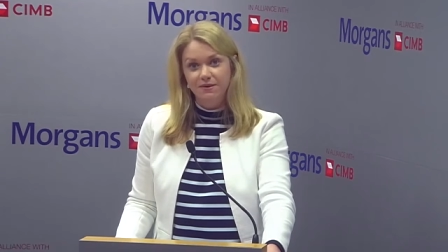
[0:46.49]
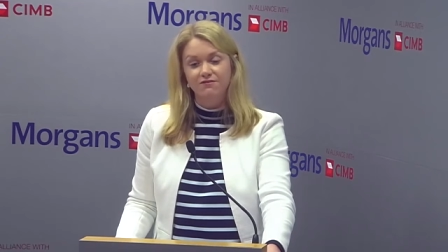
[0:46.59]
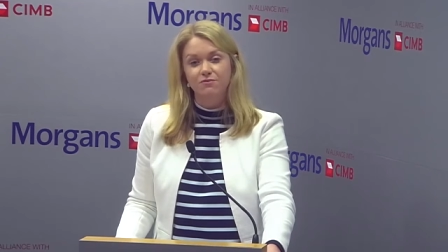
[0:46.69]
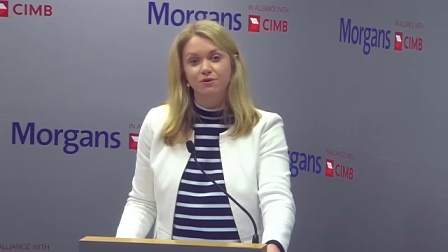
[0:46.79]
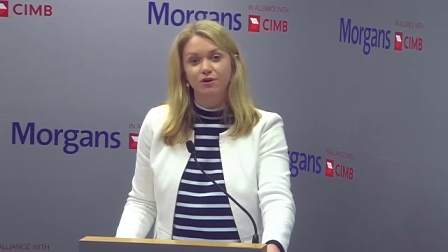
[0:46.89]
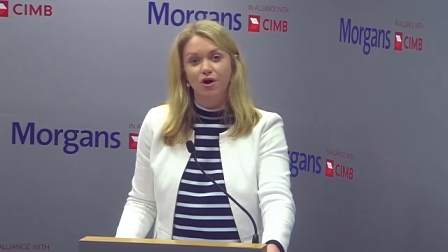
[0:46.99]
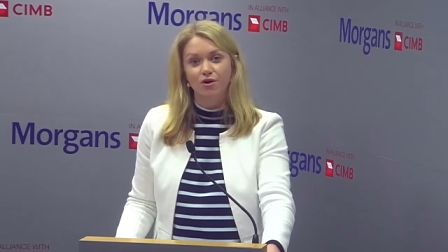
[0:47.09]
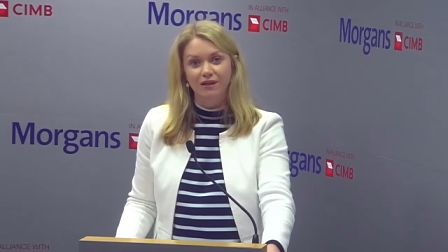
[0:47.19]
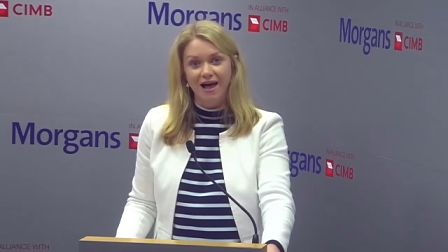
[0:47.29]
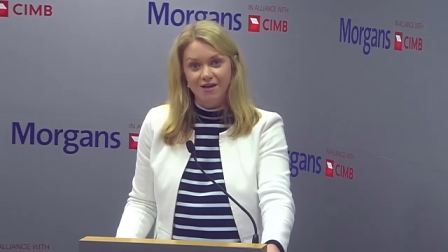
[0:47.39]
even
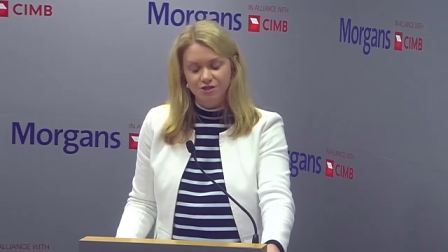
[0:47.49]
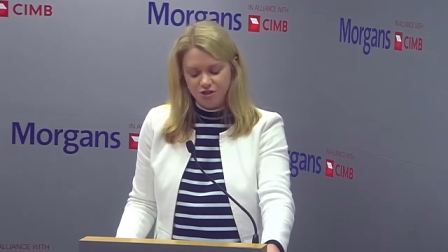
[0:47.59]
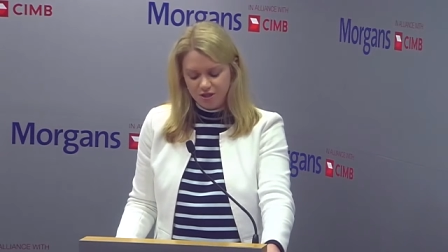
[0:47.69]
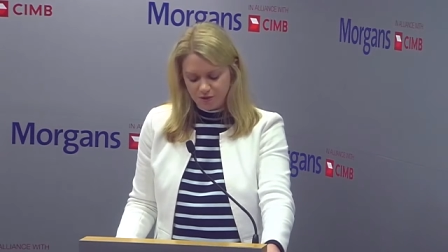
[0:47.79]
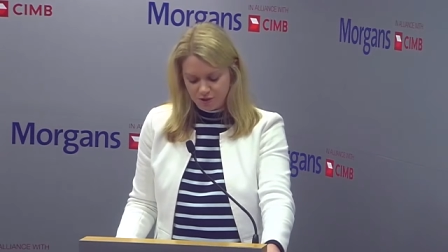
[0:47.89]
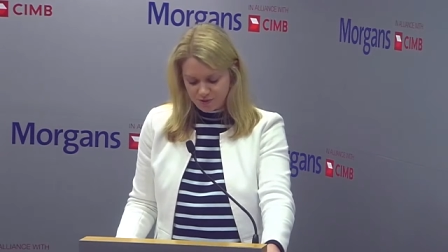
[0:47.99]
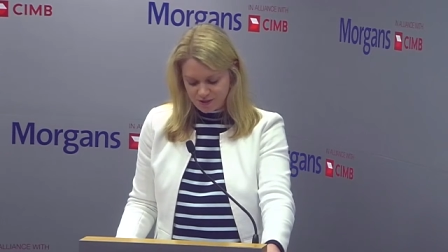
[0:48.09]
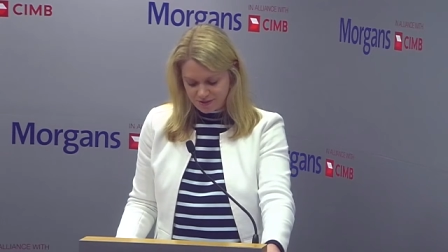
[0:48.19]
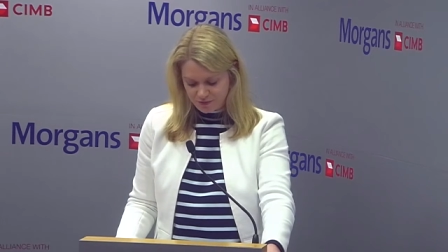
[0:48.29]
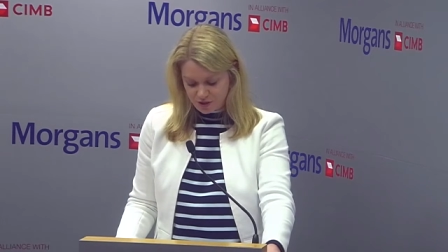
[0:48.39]
below last year, which
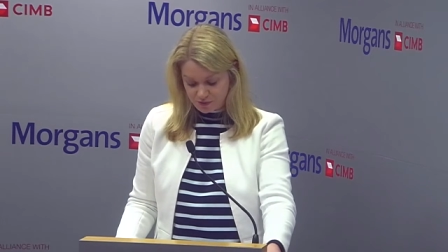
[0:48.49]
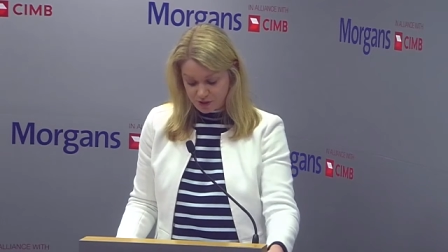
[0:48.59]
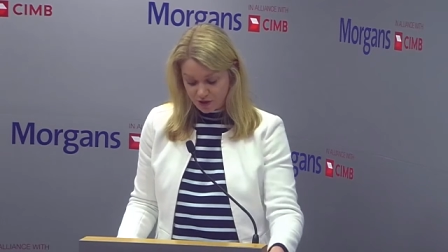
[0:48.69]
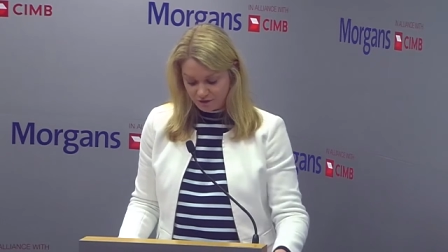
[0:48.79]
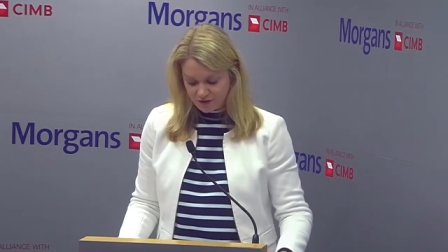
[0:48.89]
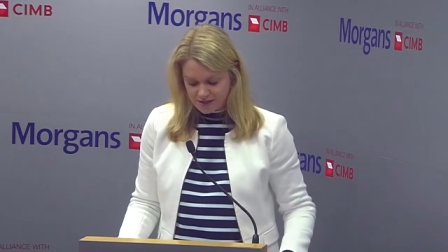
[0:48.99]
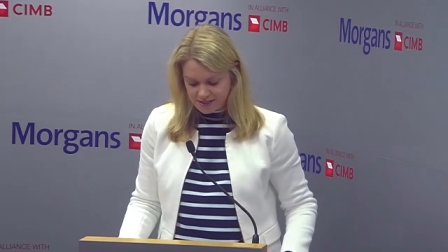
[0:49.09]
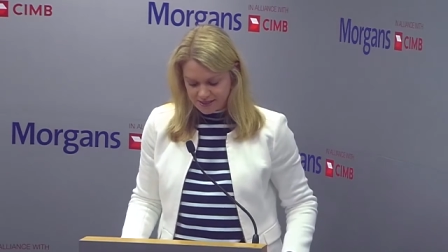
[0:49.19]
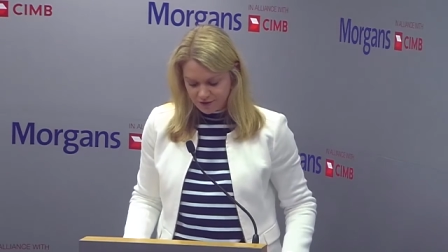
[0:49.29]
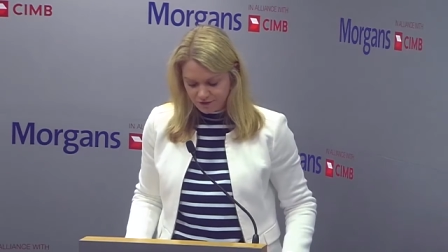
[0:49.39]
was which was soft in
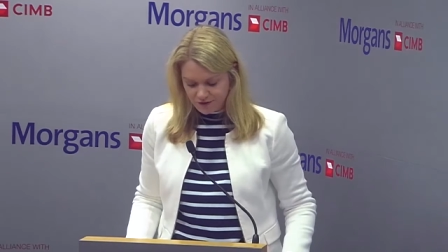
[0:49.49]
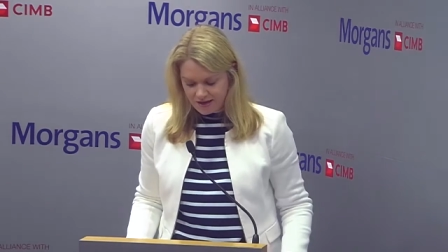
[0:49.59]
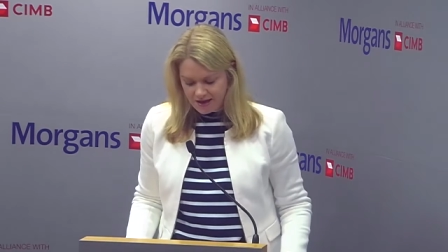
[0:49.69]
itself.